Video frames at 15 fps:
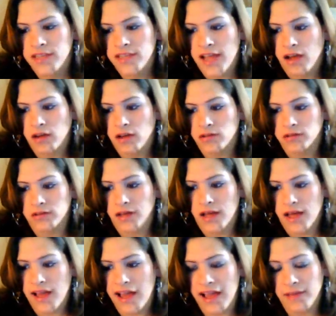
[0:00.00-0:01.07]
Now,
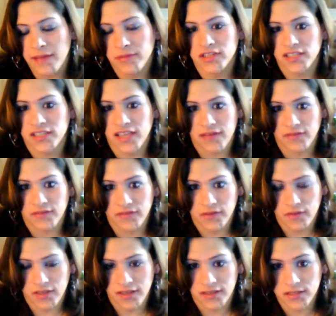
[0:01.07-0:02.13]
I personally have a
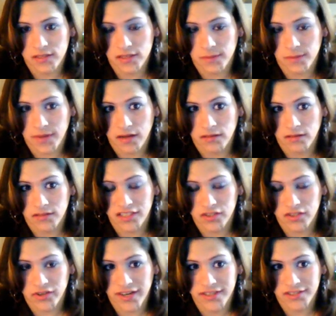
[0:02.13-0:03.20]
few things about
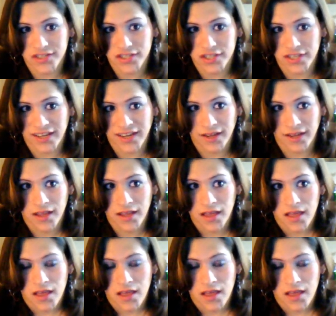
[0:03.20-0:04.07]
detransitioning.